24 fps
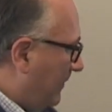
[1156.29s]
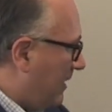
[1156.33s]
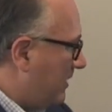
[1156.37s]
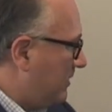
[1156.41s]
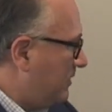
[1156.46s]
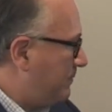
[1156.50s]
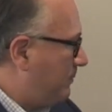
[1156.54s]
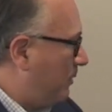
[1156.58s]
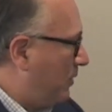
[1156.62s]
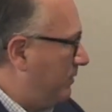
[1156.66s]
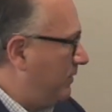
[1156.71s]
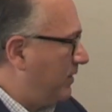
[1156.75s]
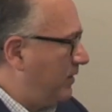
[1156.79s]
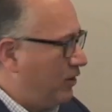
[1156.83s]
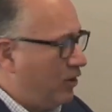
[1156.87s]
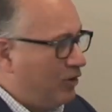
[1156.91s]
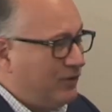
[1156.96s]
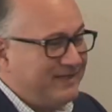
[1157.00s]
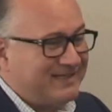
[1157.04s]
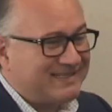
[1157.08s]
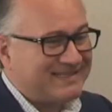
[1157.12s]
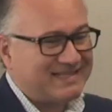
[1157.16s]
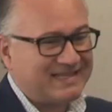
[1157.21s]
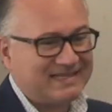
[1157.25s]

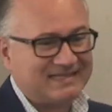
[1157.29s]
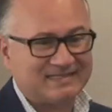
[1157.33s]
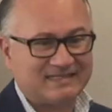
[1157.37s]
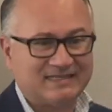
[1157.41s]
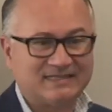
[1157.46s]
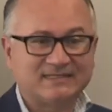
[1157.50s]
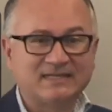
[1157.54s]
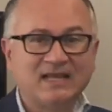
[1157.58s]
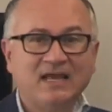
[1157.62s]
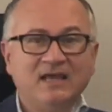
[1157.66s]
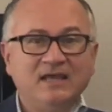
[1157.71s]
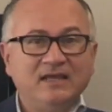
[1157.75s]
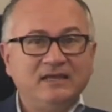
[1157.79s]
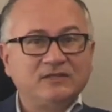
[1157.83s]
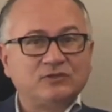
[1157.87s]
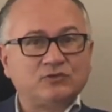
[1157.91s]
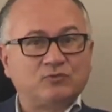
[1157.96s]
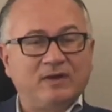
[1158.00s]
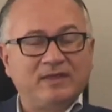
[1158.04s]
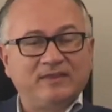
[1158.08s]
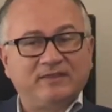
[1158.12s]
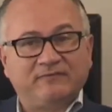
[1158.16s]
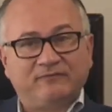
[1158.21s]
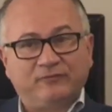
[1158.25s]
Spondylolisthesis is
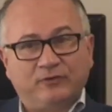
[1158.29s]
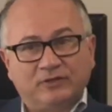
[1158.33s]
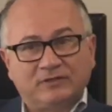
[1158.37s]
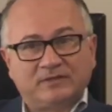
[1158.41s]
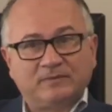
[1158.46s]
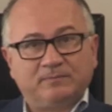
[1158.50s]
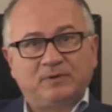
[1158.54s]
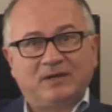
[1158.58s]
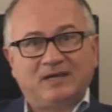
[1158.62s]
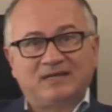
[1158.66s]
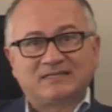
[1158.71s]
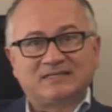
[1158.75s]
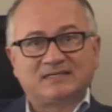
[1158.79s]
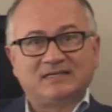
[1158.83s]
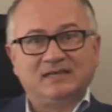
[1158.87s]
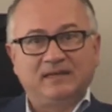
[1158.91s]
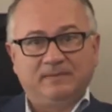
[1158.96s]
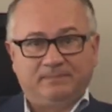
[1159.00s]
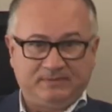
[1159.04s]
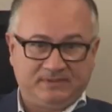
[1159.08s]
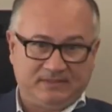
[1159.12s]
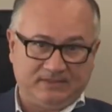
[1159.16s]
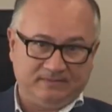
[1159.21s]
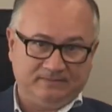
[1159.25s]
when the vertebra
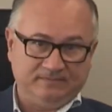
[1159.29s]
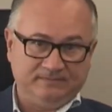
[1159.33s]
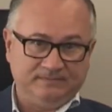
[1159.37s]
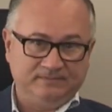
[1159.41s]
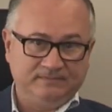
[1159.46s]
slipped.